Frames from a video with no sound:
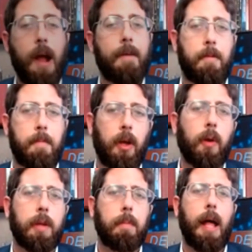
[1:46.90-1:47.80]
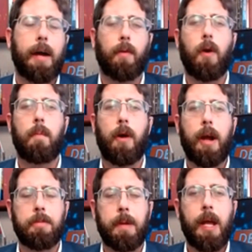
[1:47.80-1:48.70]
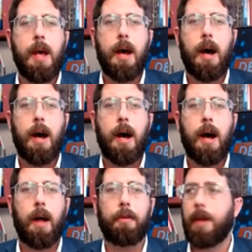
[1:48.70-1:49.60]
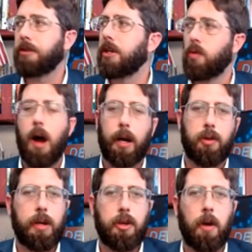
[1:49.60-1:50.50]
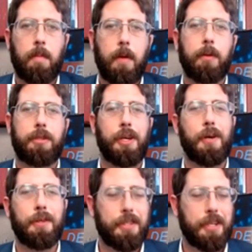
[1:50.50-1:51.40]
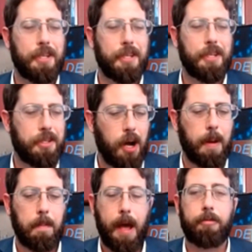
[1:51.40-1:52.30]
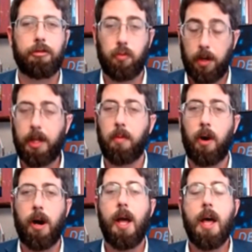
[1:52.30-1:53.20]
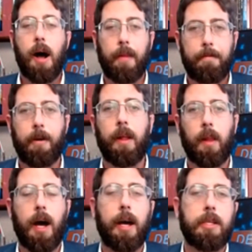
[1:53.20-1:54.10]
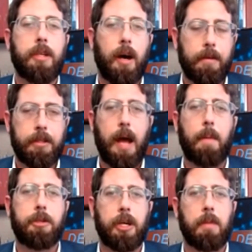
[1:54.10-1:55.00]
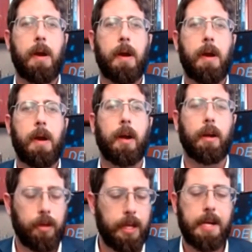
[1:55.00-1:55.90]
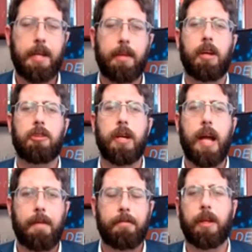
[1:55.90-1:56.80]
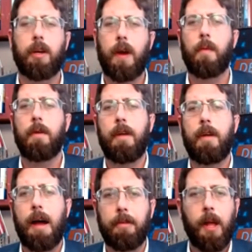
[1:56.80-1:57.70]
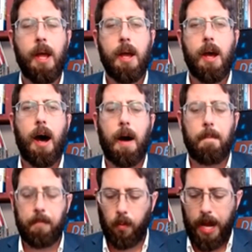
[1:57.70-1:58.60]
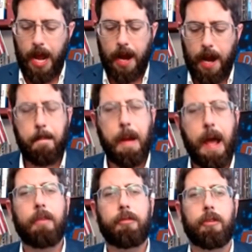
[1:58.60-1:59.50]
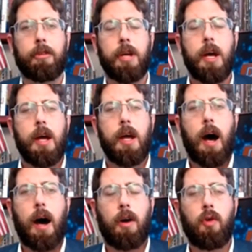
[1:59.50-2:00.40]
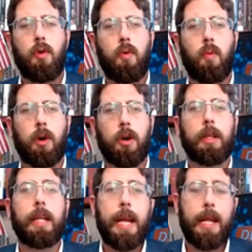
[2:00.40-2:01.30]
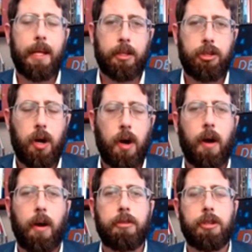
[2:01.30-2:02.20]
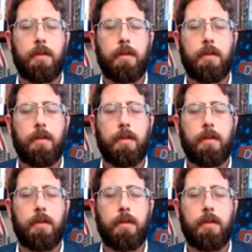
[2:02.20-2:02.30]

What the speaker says: not familiar with the Black Robe Regiment, this was actually a derogatory term that was used to talk about the pastors who really were on the front lines of establishing America. So in the 18th century, after the Great Revival, we had pastors who were leading the charge